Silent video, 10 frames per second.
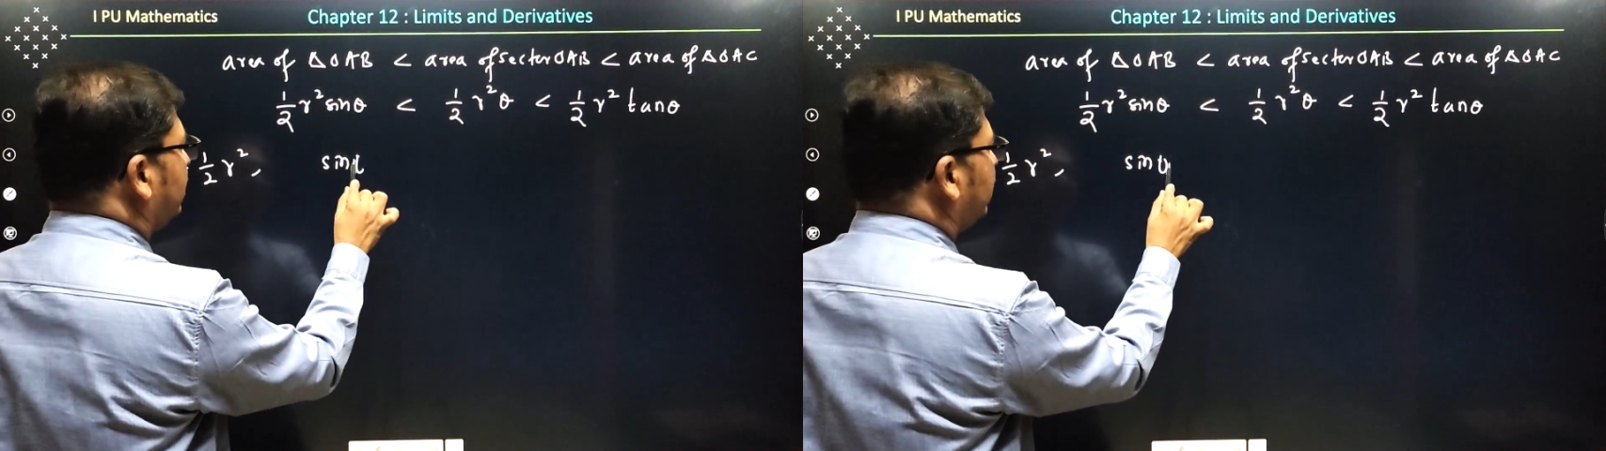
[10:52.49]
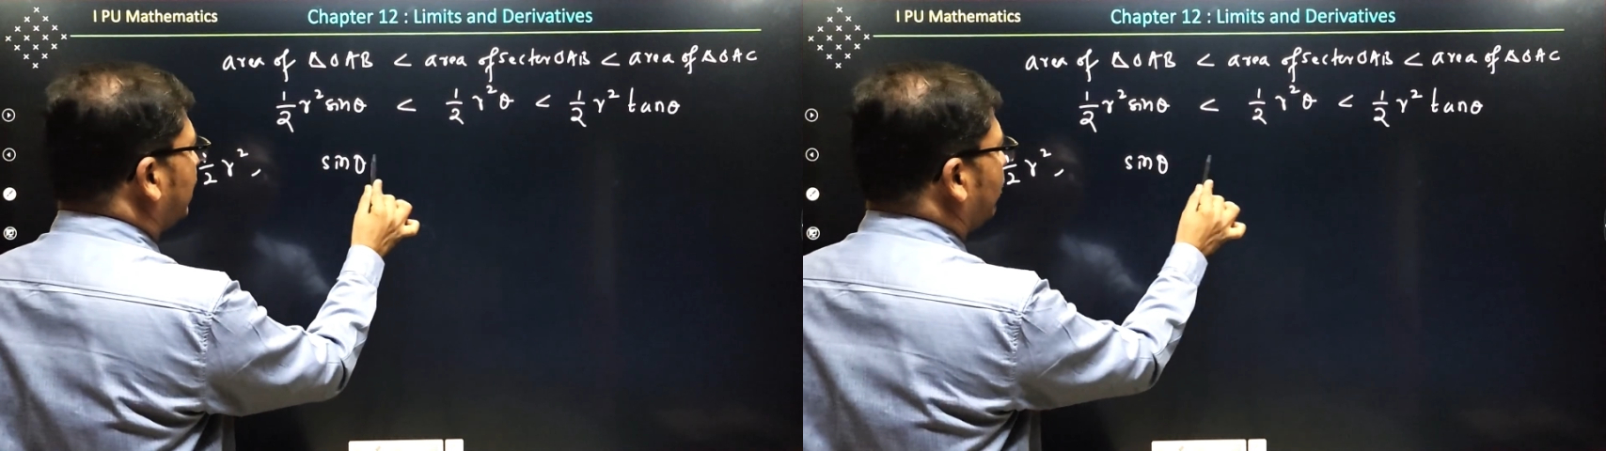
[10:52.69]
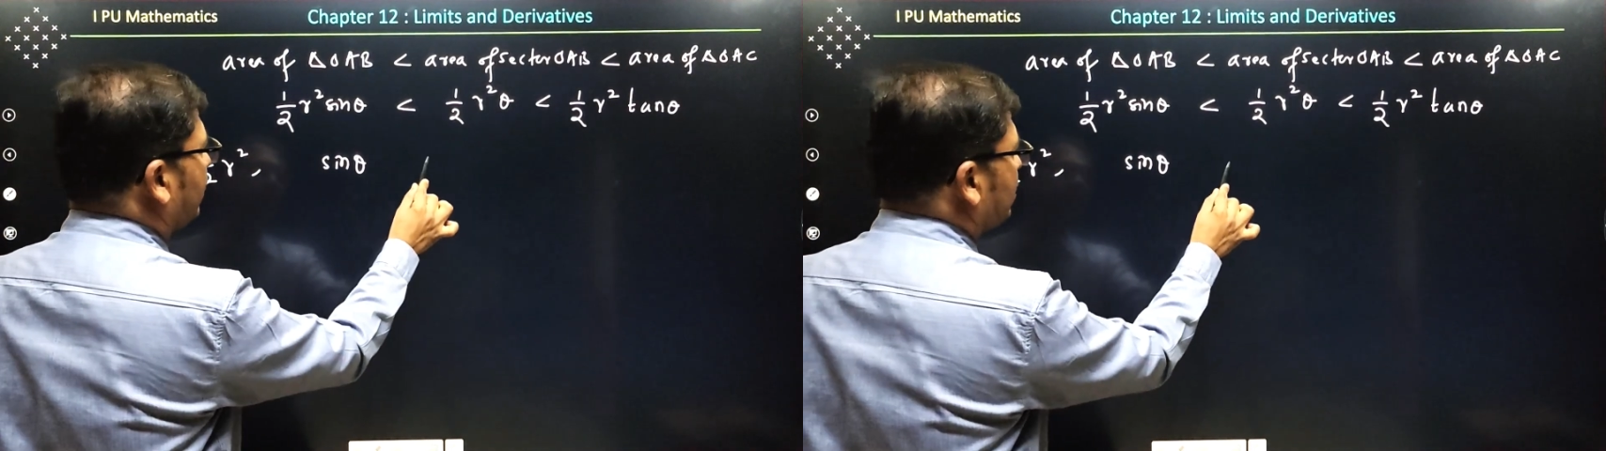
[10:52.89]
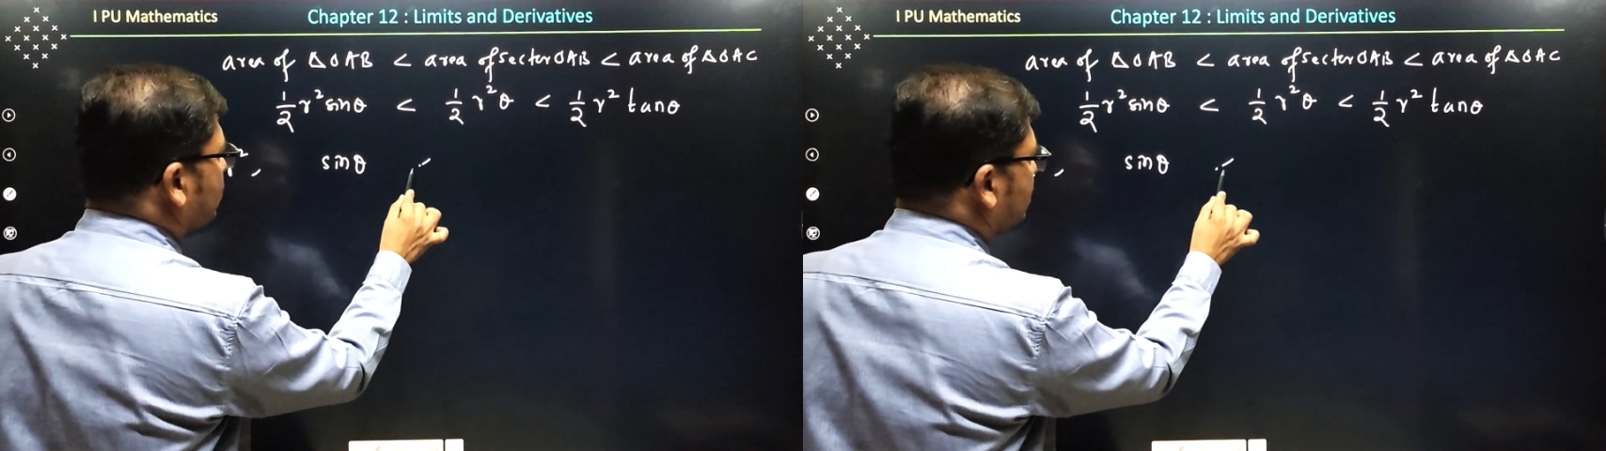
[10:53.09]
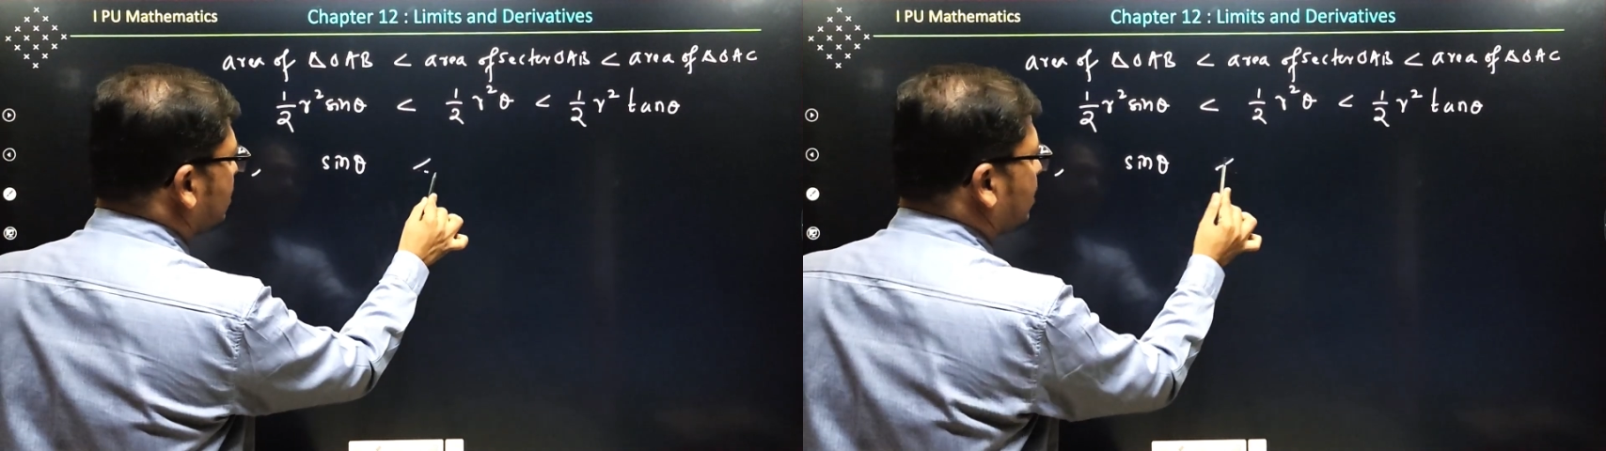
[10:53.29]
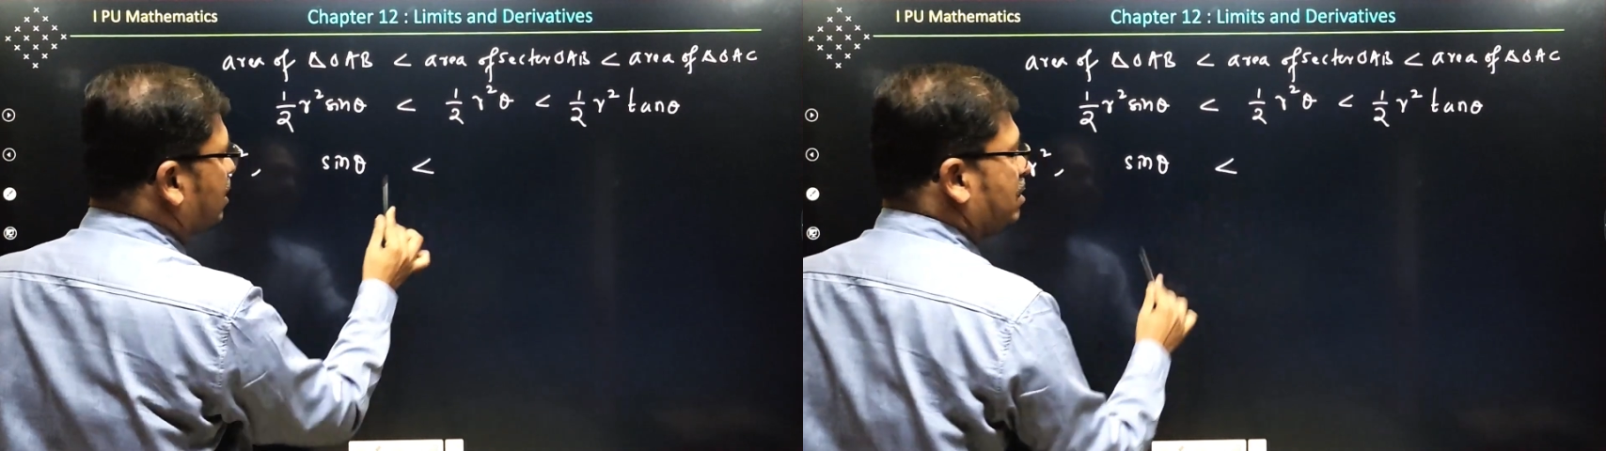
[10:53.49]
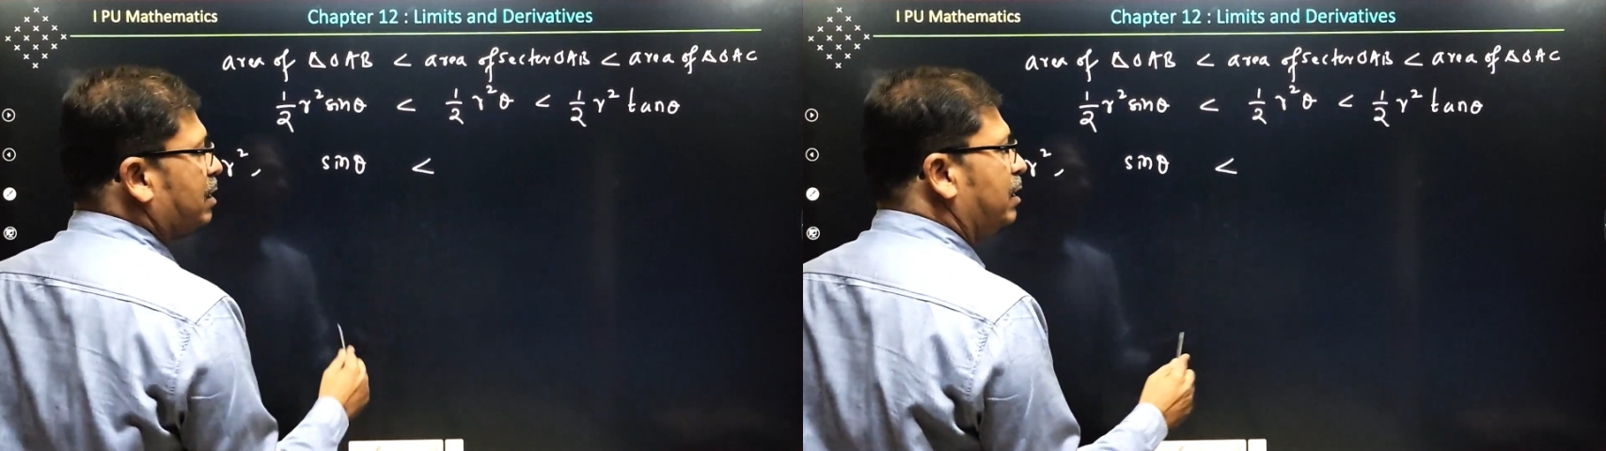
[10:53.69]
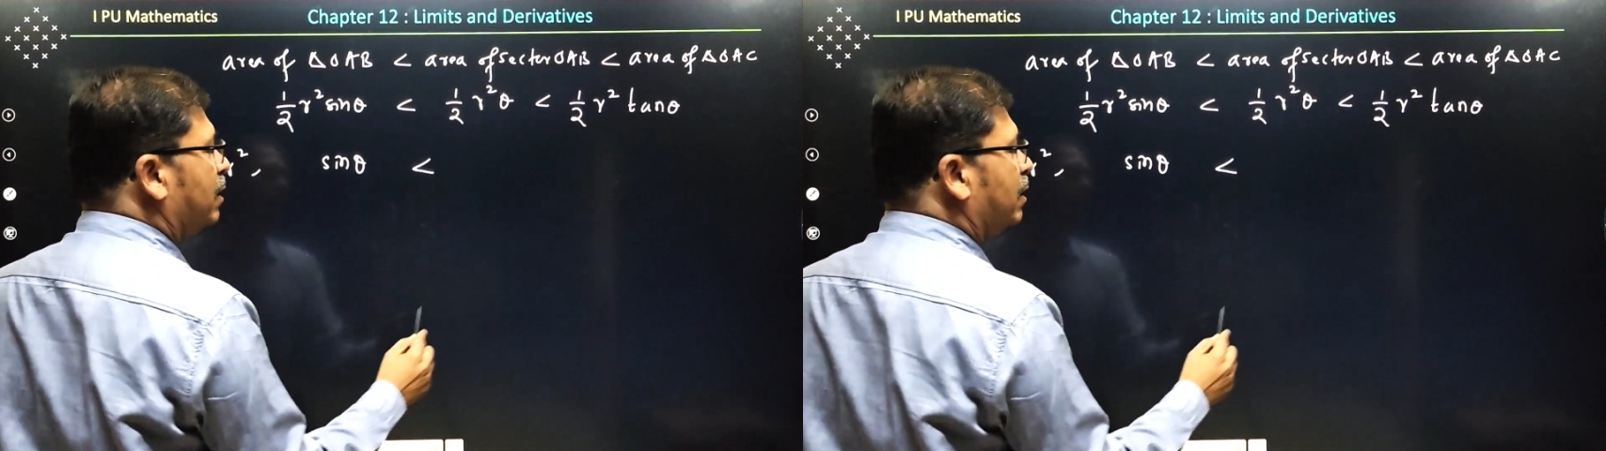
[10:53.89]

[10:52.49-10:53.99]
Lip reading: theta remains, which is less than